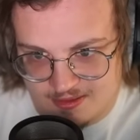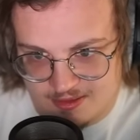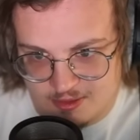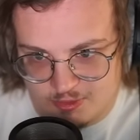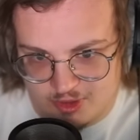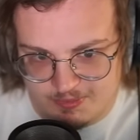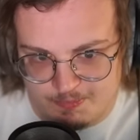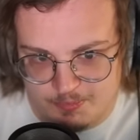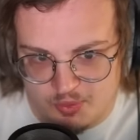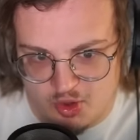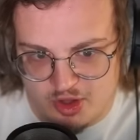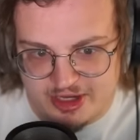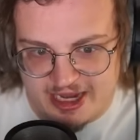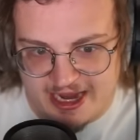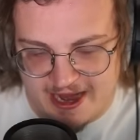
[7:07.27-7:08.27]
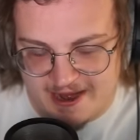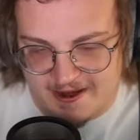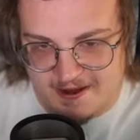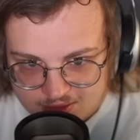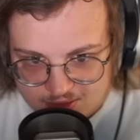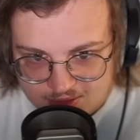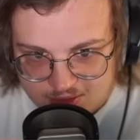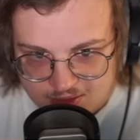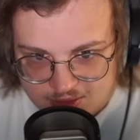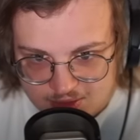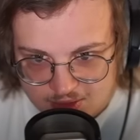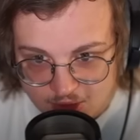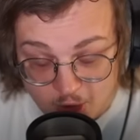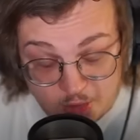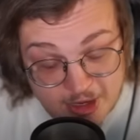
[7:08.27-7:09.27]
We're bulky.
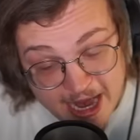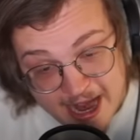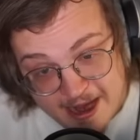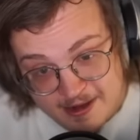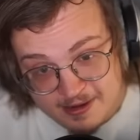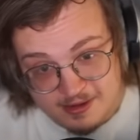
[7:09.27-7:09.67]
Okay